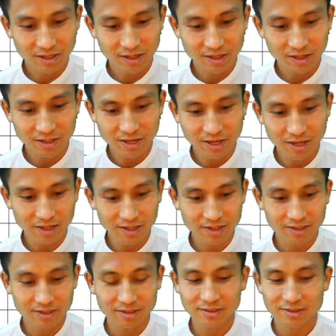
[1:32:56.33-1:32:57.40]
Yeah.
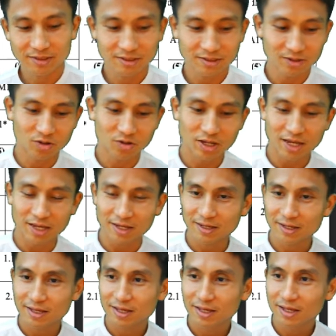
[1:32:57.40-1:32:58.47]
Okay.
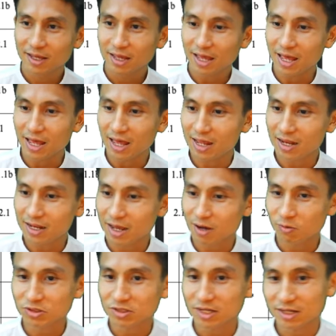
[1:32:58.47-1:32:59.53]
And that
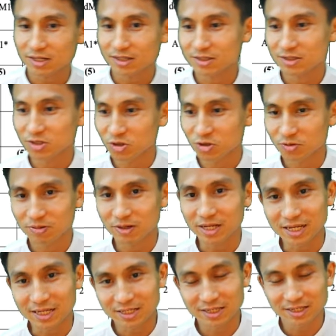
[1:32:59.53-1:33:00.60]
was it. So
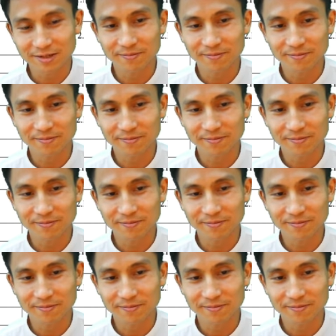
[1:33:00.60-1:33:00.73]
please,